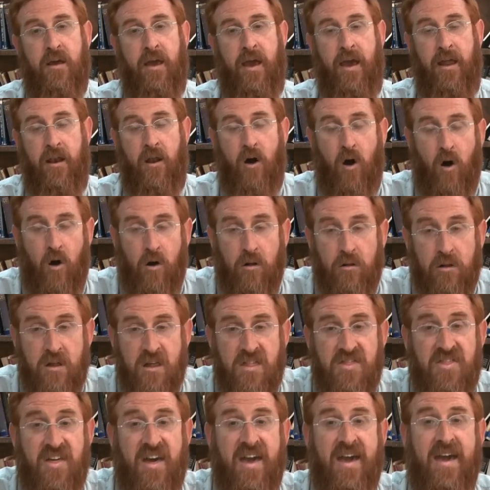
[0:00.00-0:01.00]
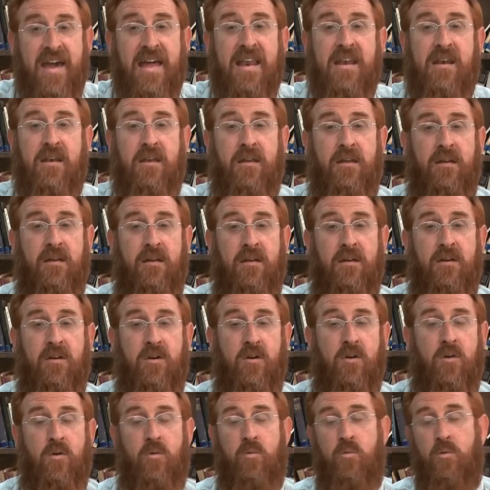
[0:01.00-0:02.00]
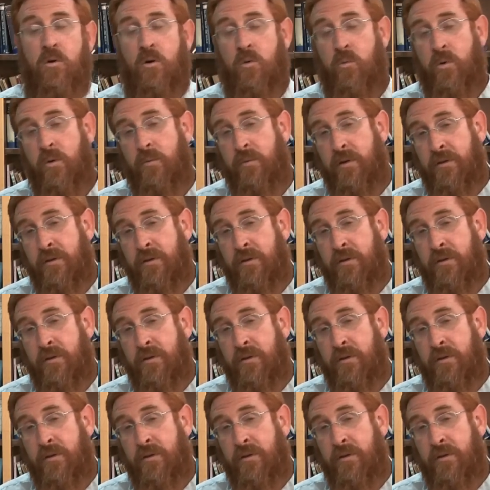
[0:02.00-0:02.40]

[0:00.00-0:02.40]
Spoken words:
and only then will we